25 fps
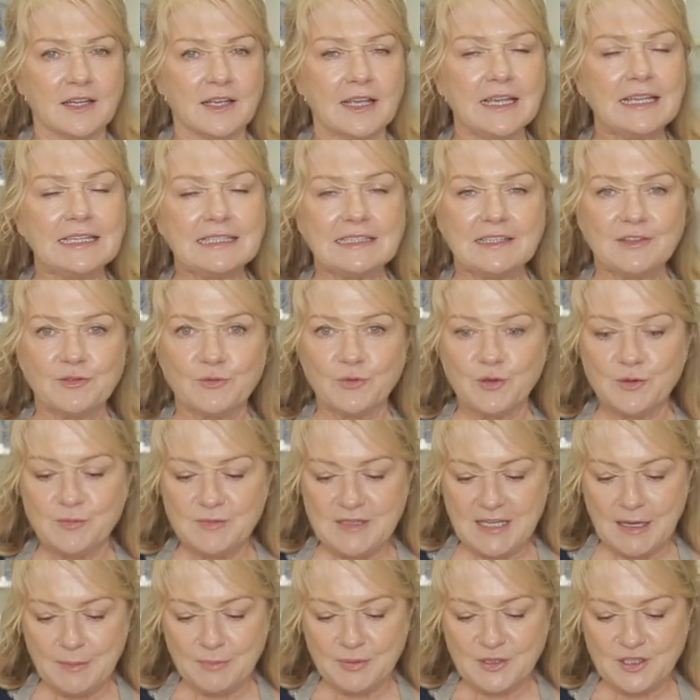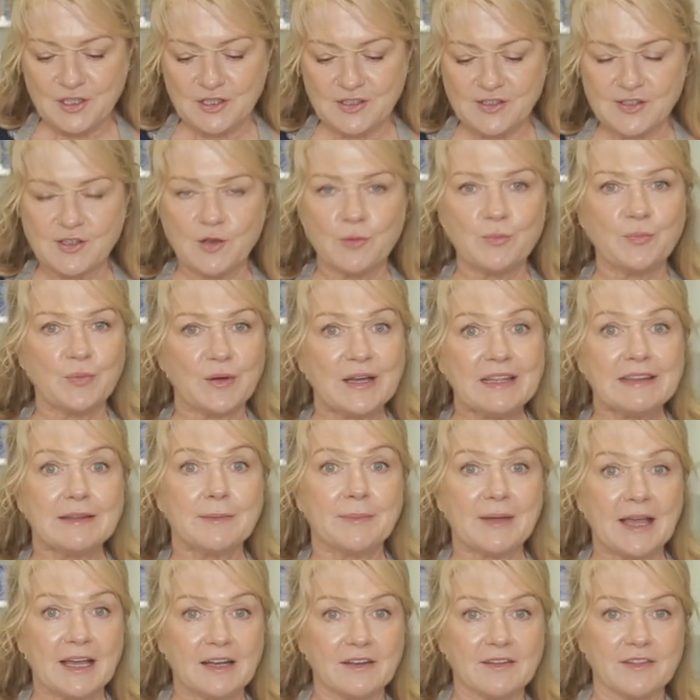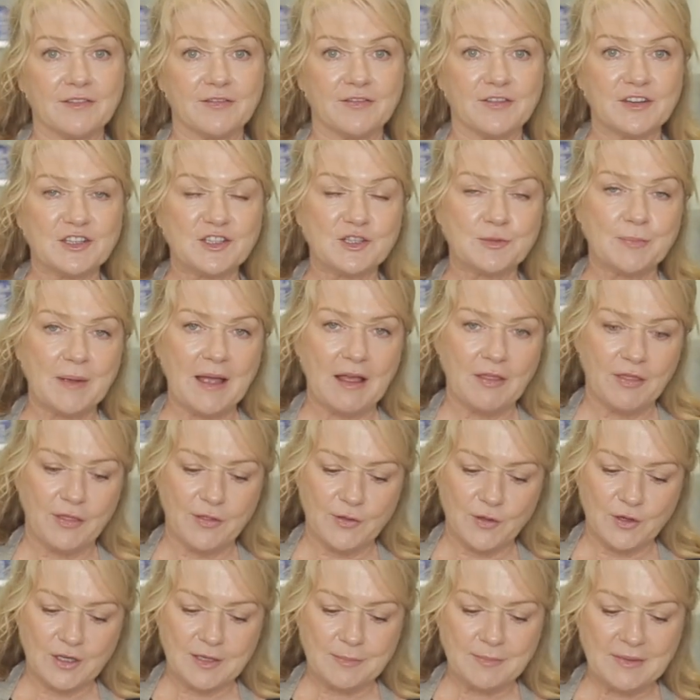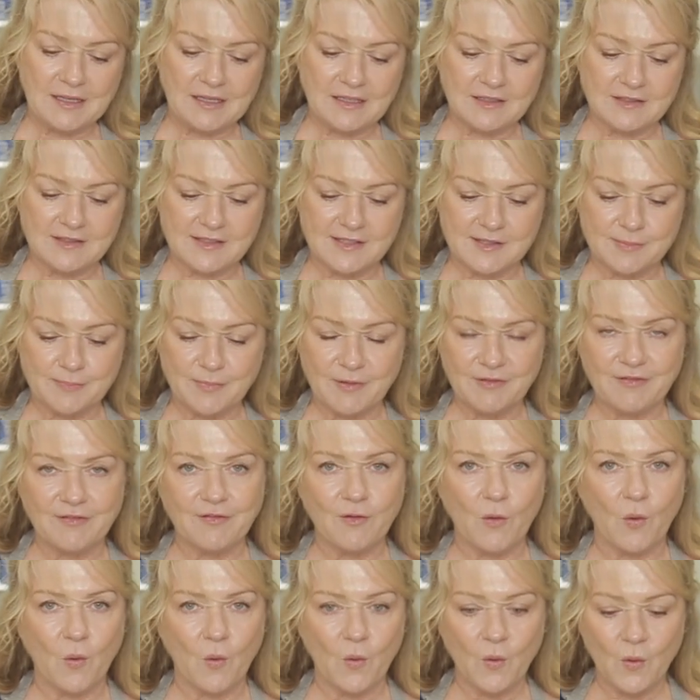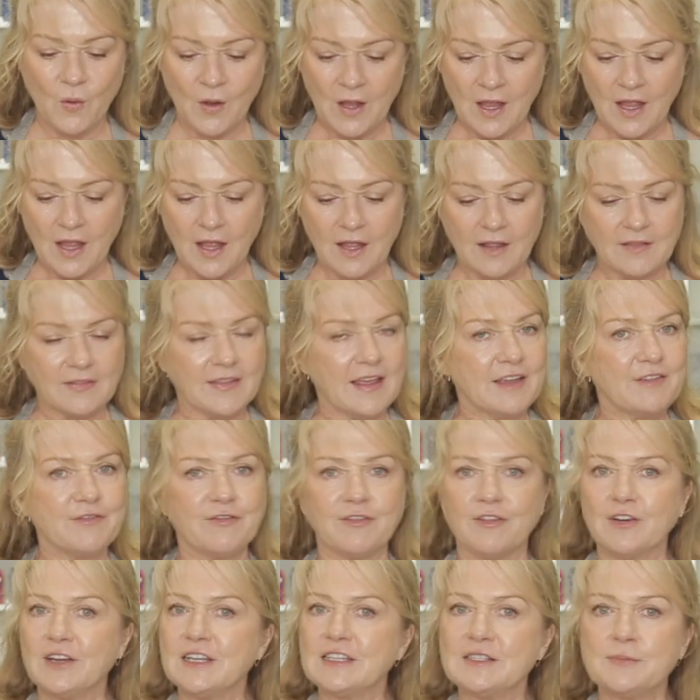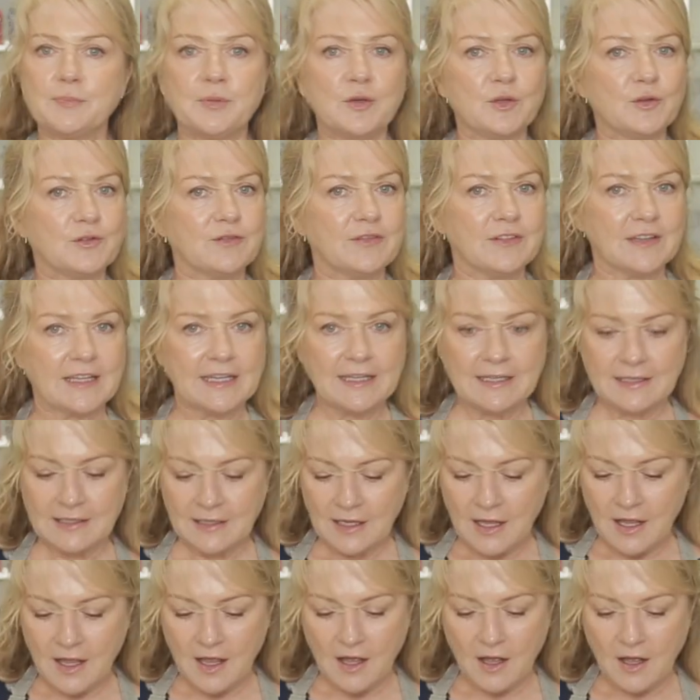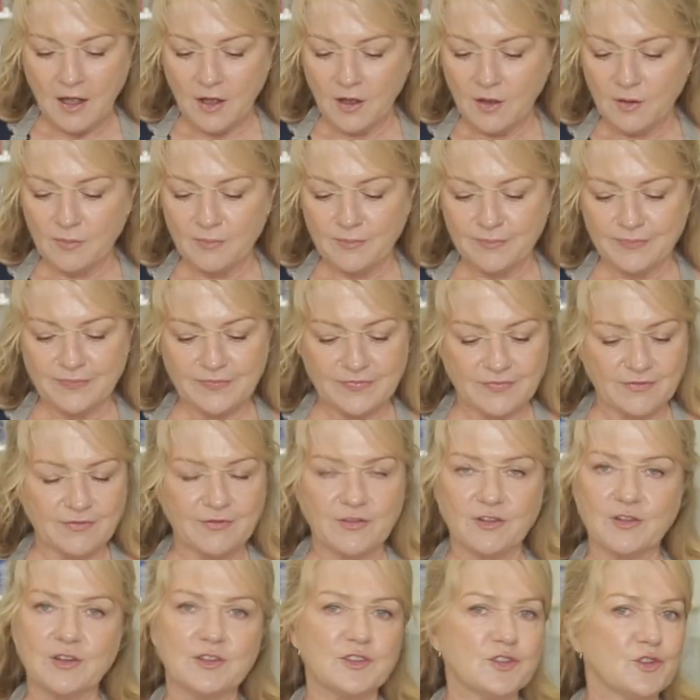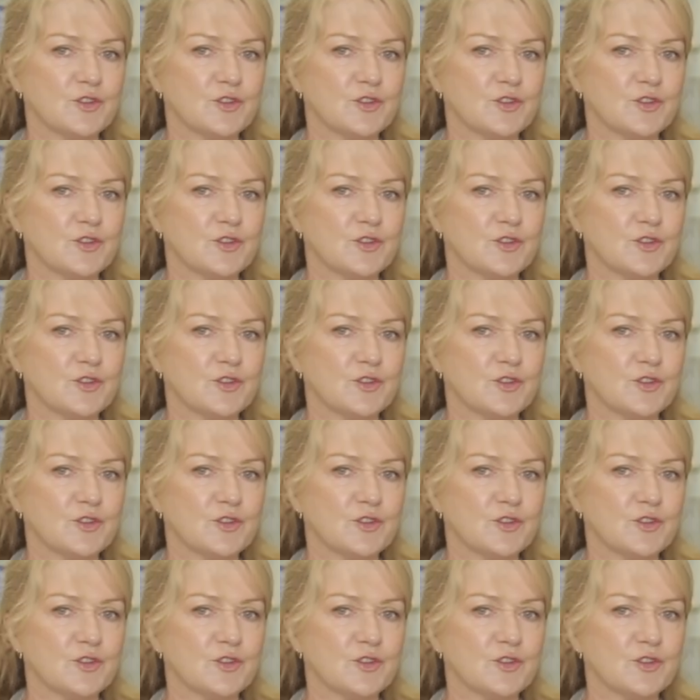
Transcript: eaten at room temperature, so bring them out of the fridge about 30 minutes before. They freeze beautifully. For a